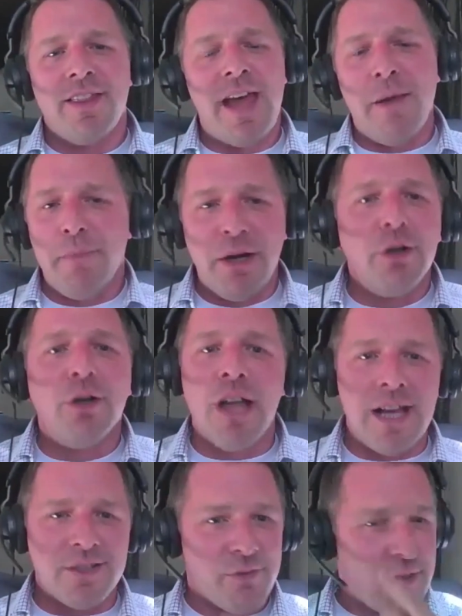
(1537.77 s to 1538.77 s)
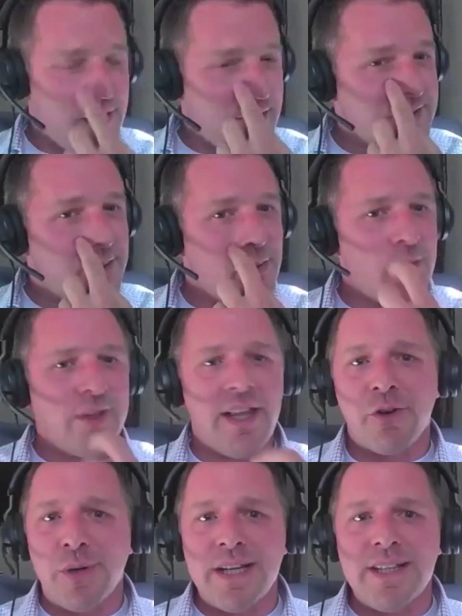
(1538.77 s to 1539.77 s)
That middle class over there is growing
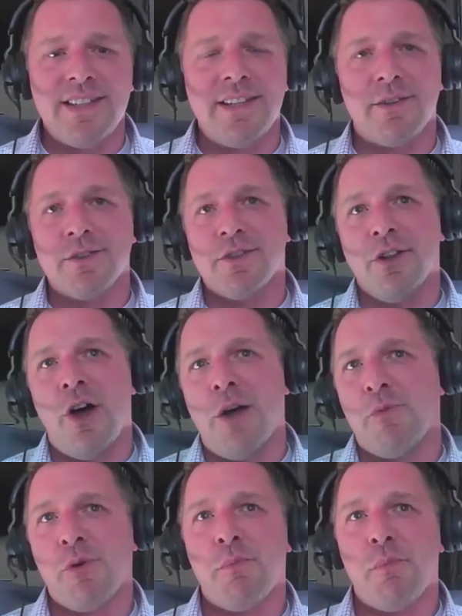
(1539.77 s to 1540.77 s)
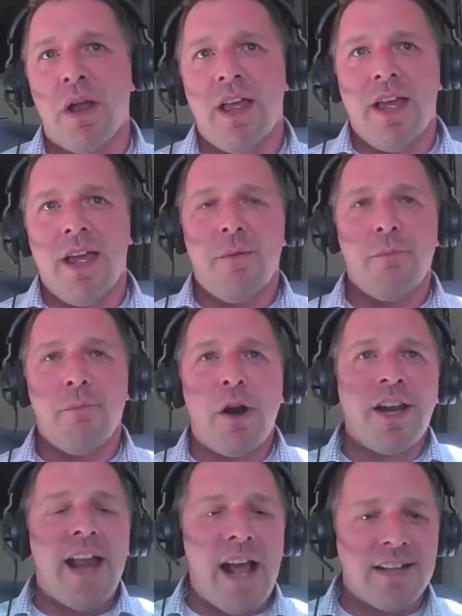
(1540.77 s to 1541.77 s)
like crazy. There's a lot more
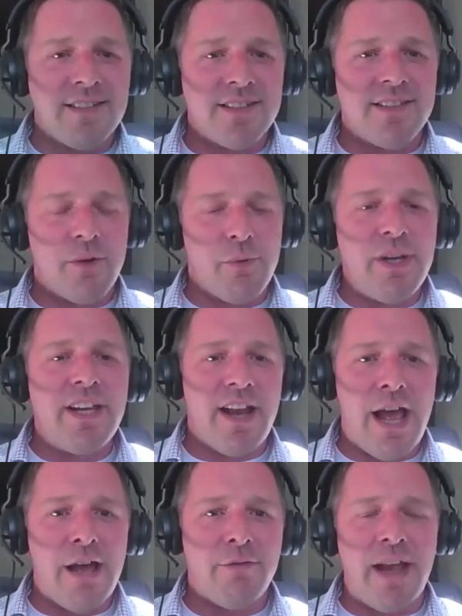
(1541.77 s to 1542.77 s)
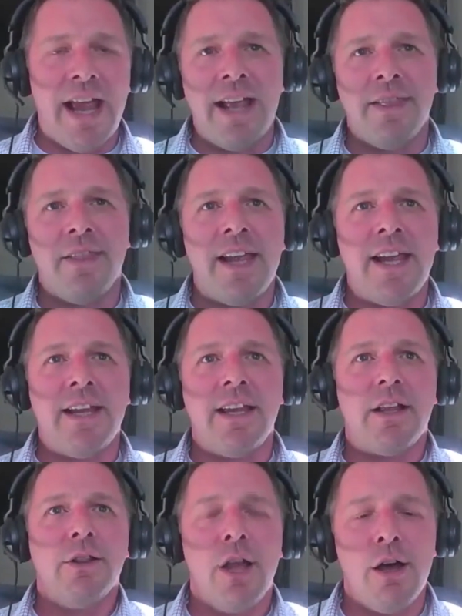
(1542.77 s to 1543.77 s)
market access that we can have, and
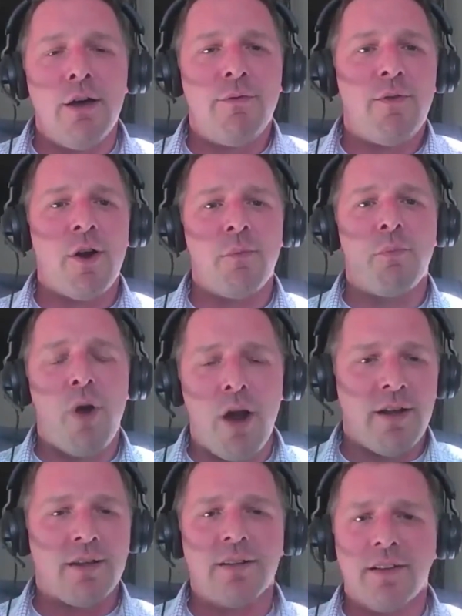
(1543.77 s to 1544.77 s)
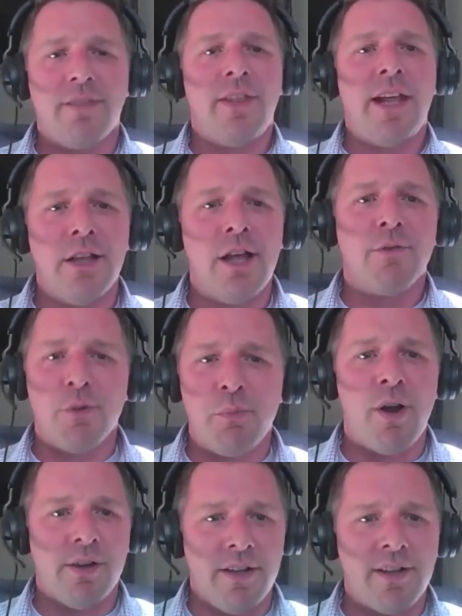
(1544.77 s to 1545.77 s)
they love our product. They love our
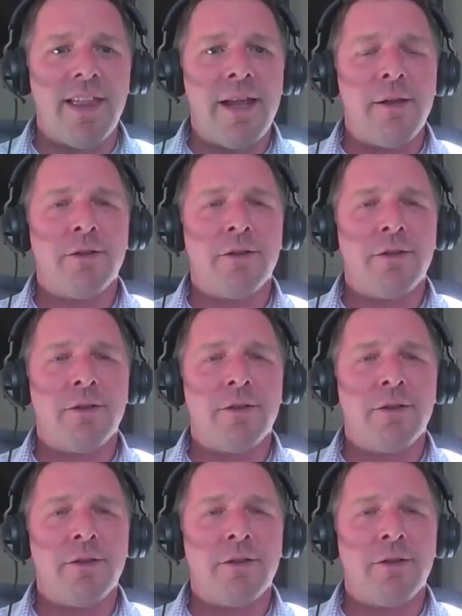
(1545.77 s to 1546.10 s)
product.